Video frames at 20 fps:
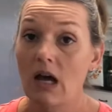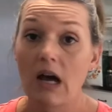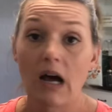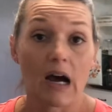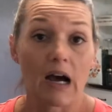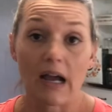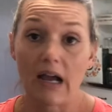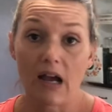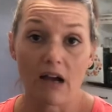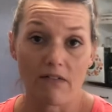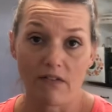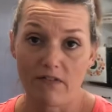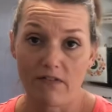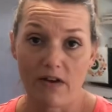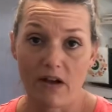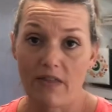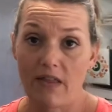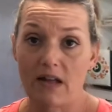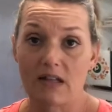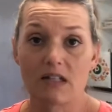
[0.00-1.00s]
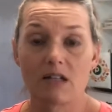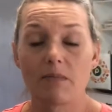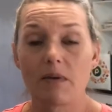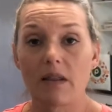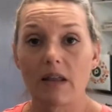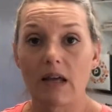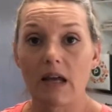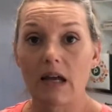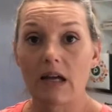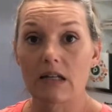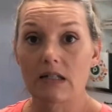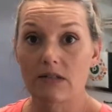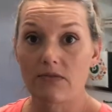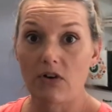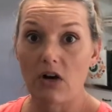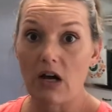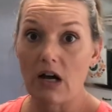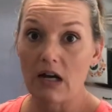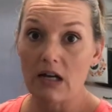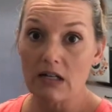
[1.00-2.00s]
I haven't found that to be the case for
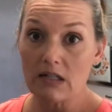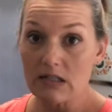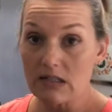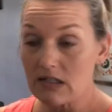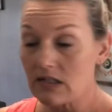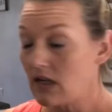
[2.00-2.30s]
us.